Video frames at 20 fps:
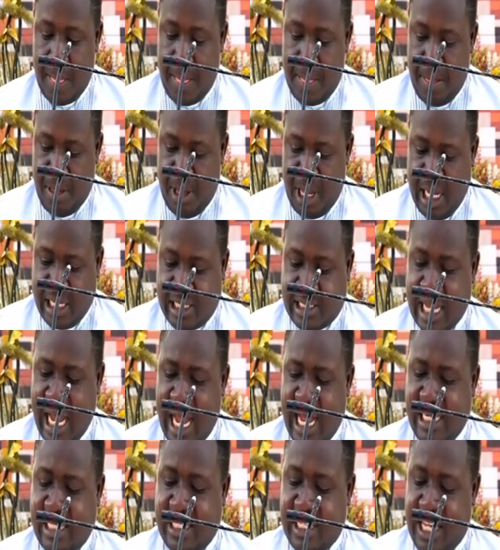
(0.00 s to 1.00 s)
He
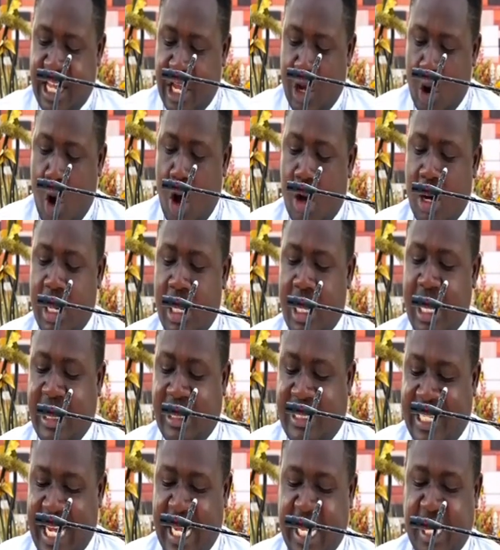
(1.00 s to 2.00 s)
said he only
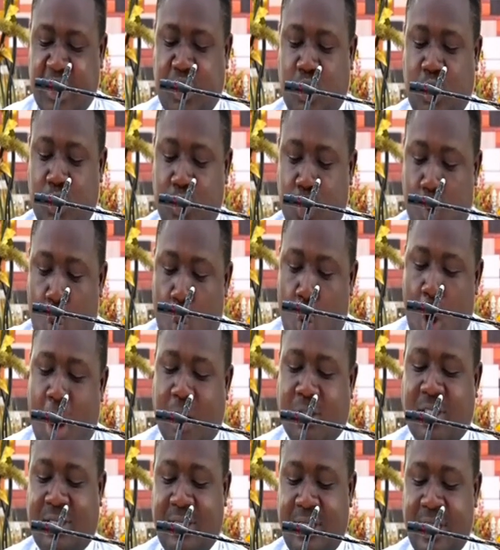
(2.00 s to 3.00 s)
did
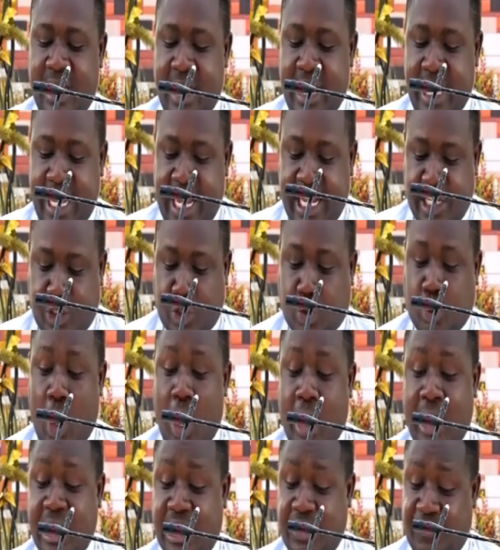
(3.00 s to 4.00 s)
what he saw
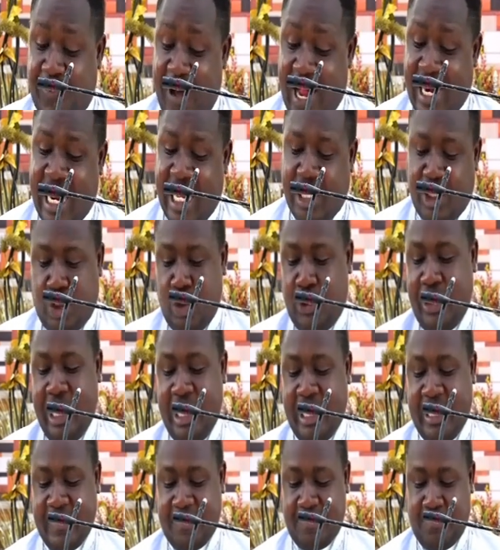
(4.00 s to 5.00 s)
his father
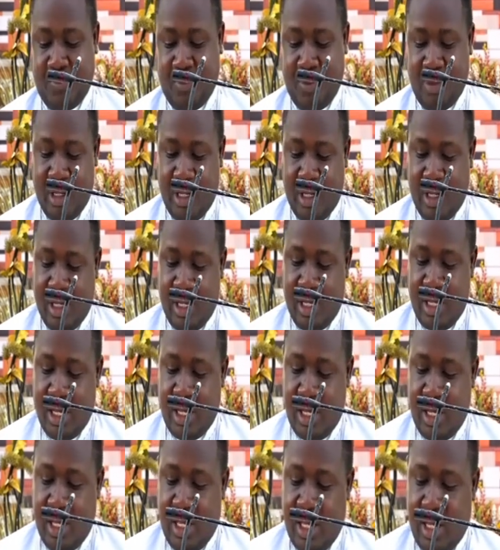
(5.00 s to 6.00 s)
doing,
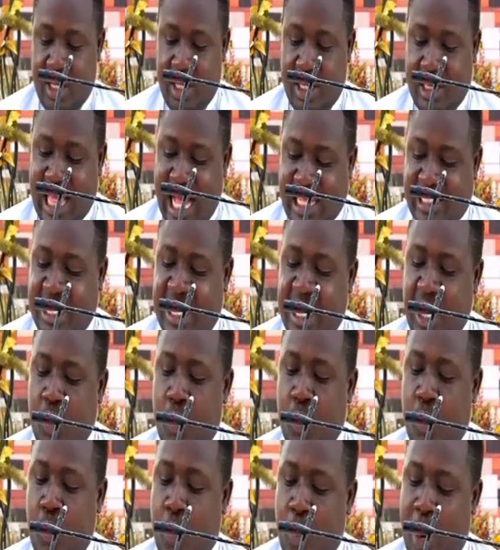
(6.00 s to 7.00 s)
that he
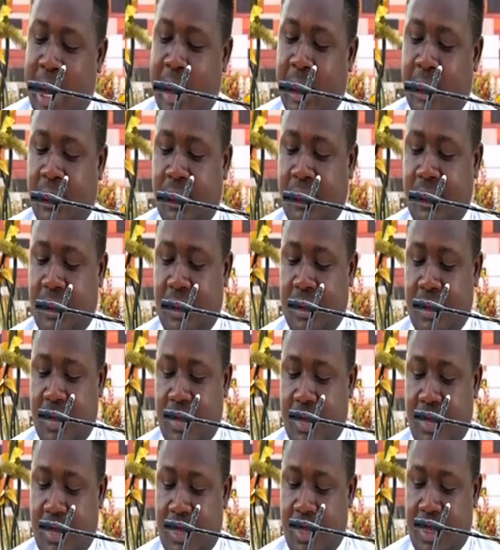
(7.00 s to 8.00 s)
will
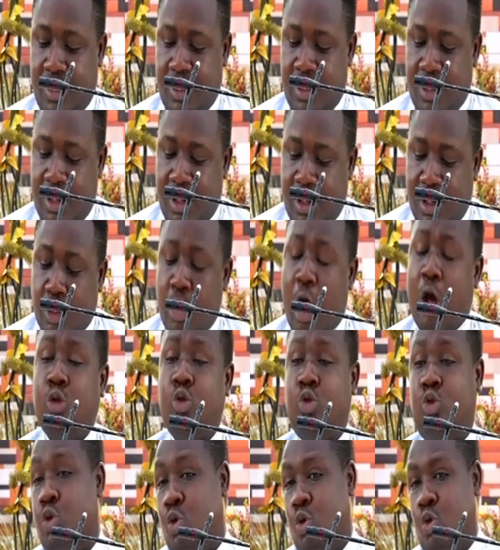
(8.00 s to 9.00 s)
not
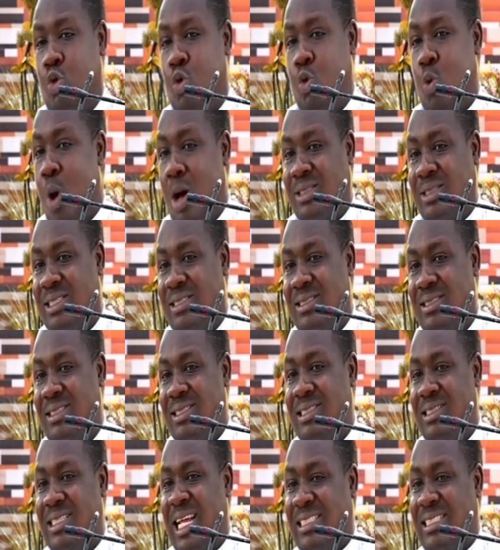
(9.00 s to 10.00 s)
do what
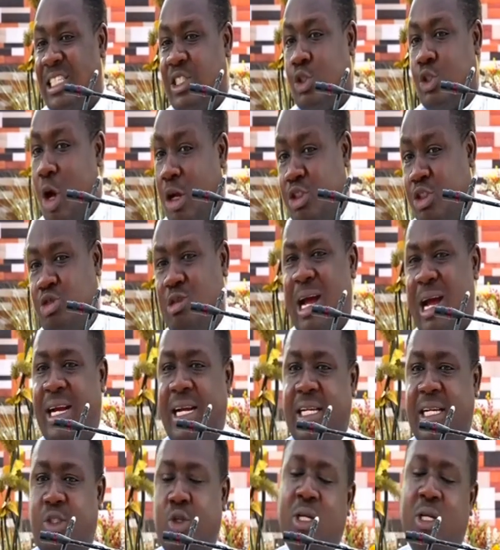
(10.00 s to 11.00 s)
that is
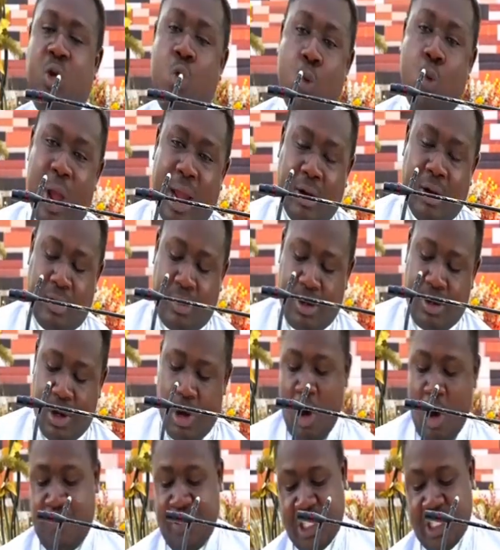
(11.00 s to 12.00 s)
contrary to the will
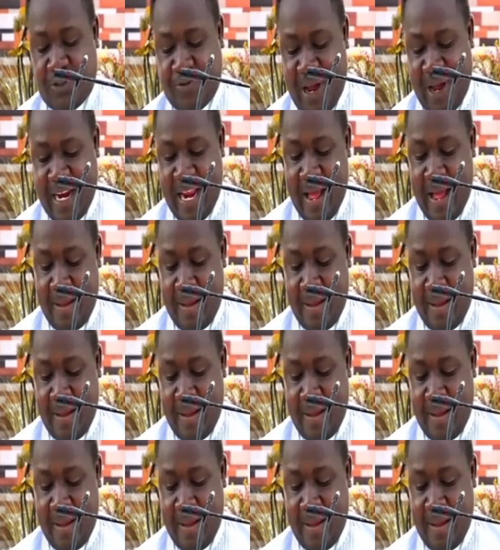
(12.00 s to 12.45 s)
of his father.